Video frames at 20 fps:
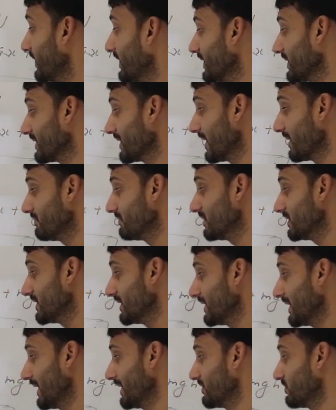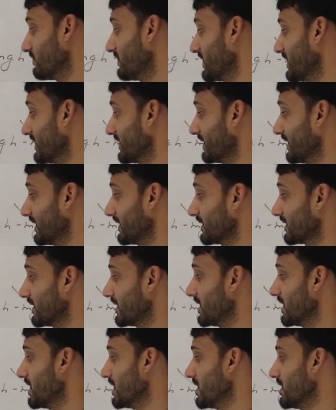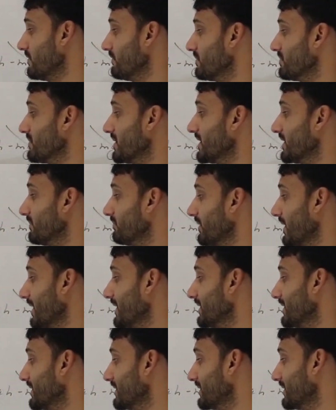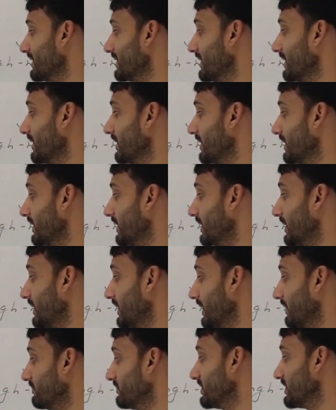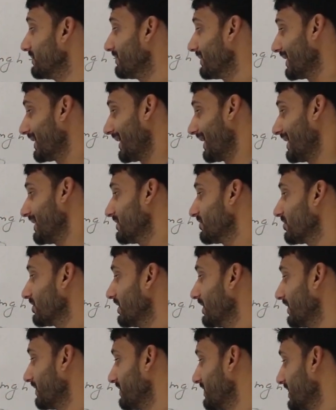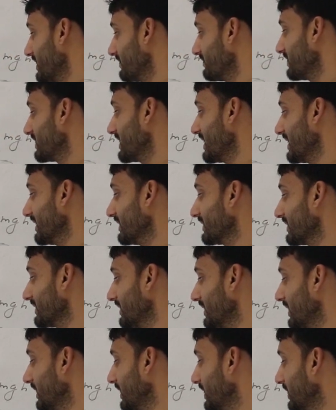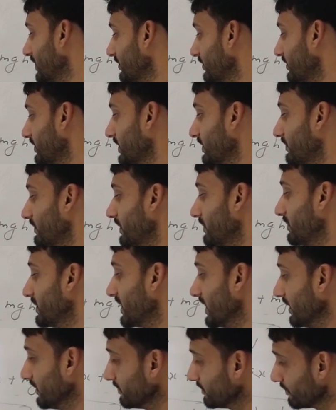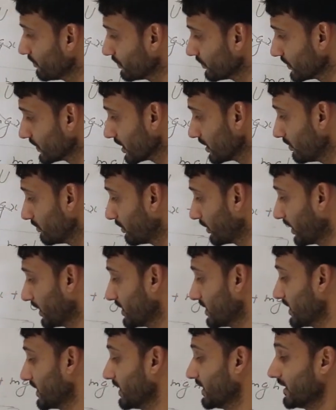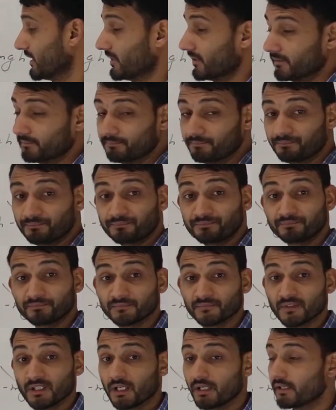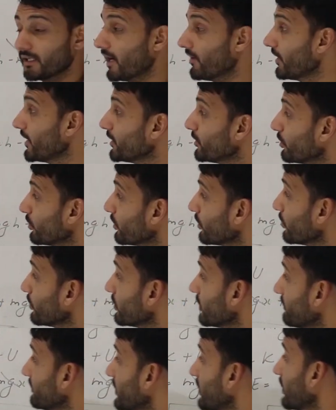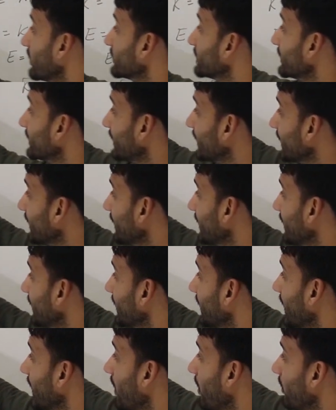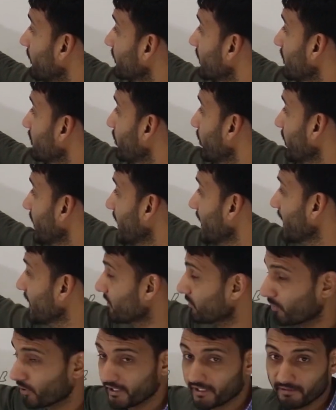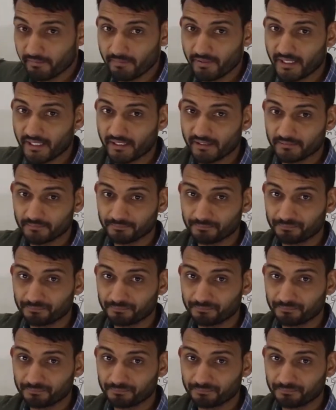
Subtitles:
why it is mgh minus x. We multiplied this mg by h and then with x, so this will be the potential energy. Now I don't know the velocity of the body at point B.